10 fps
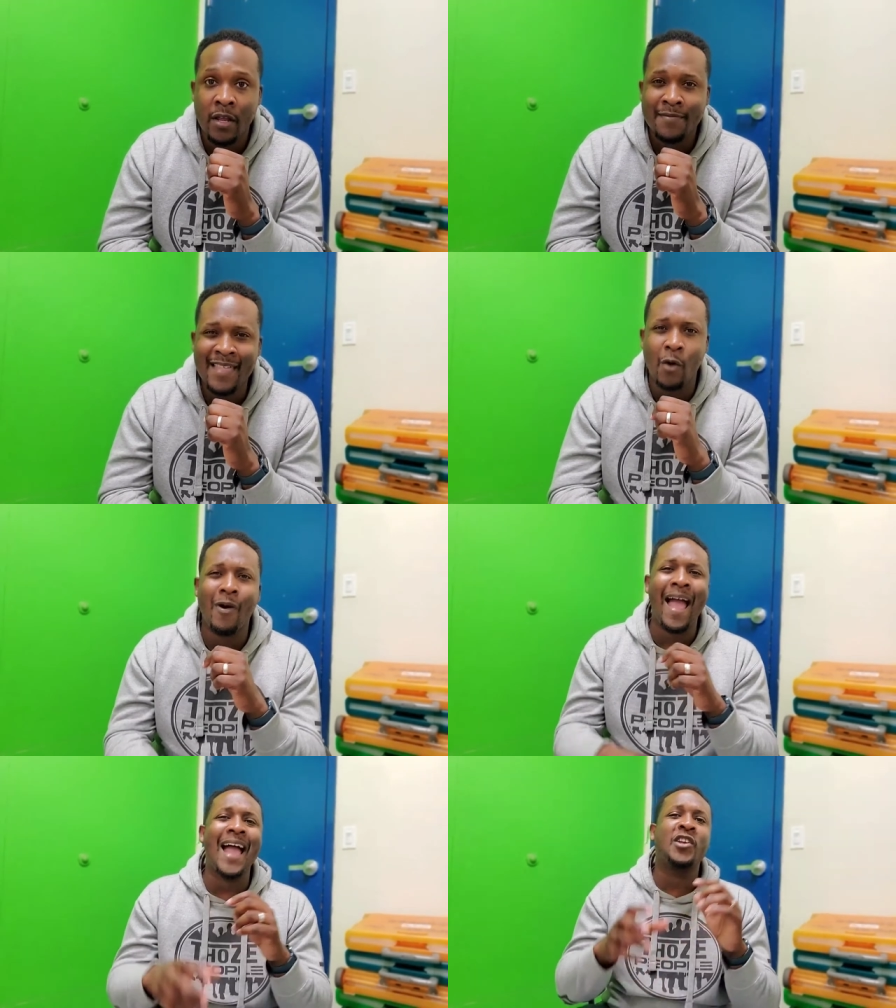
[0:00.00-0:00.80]
that were
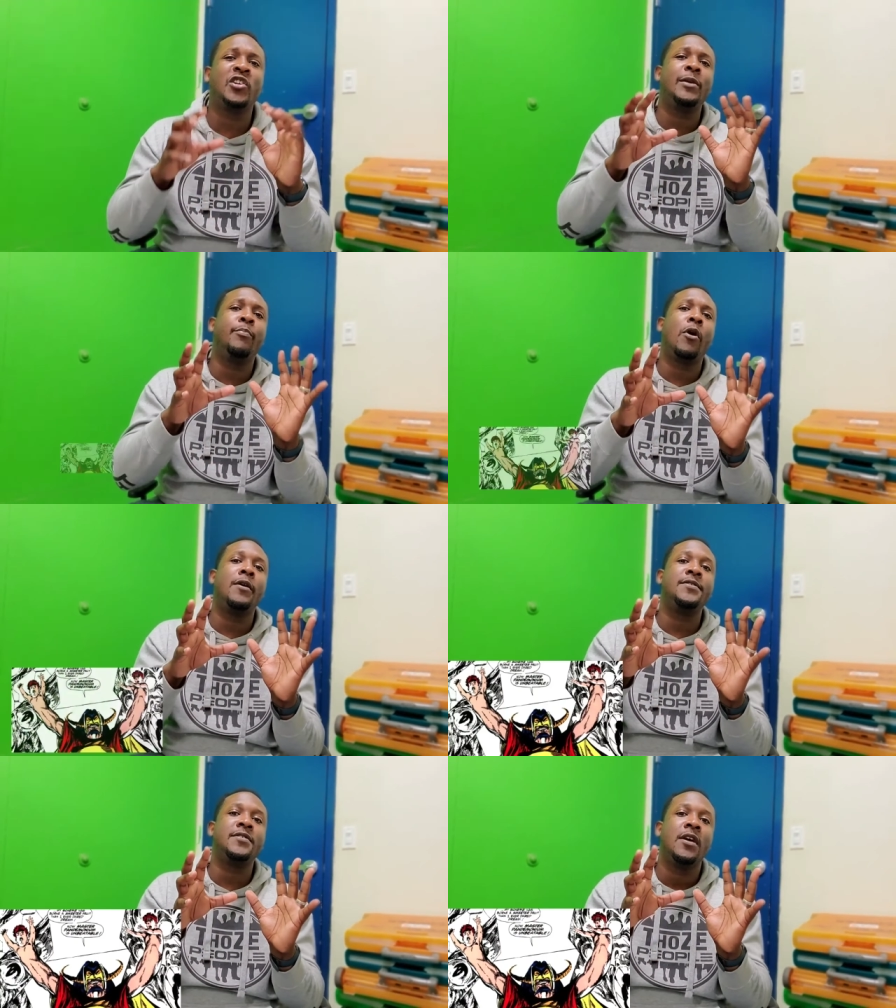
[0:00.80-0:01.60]
actually
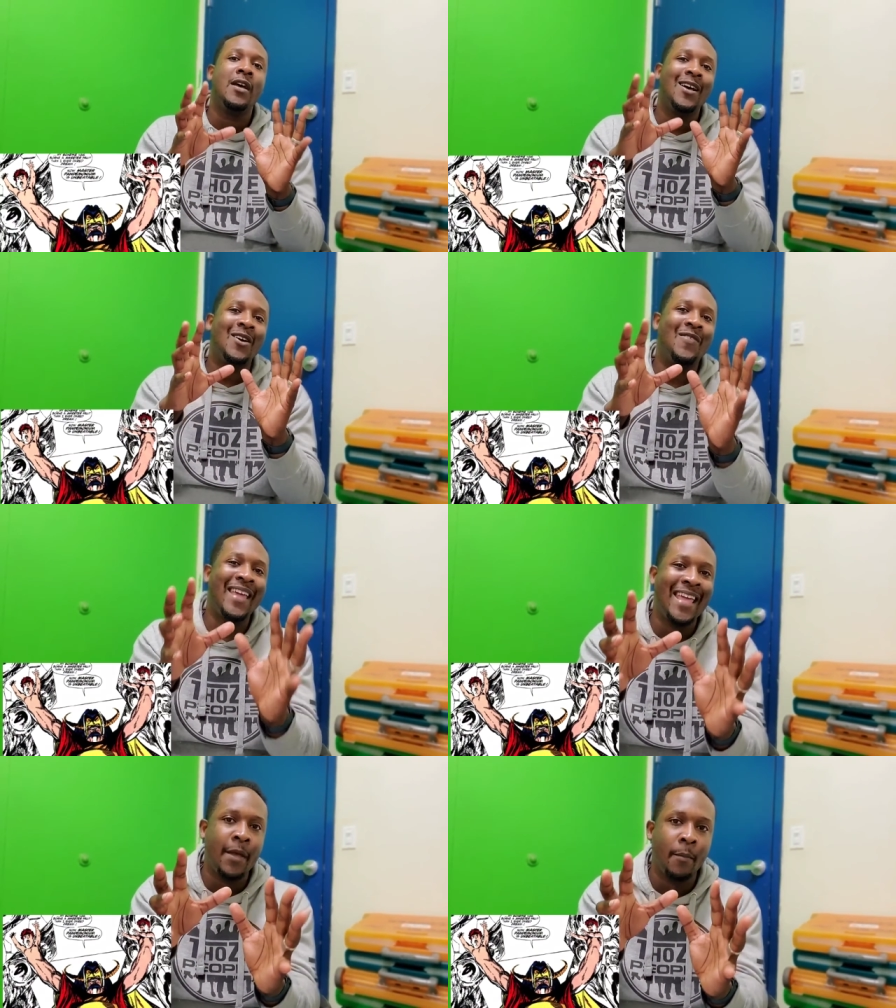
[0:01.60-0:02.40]
parts of
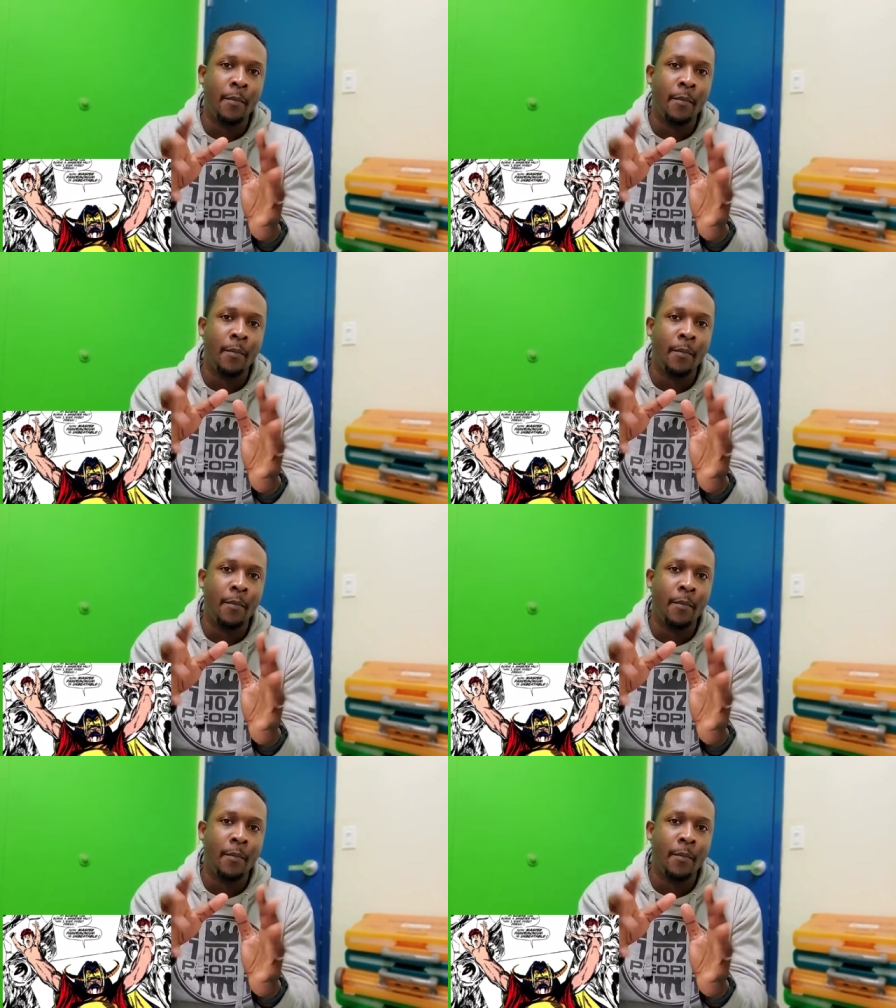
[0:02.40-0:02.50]
him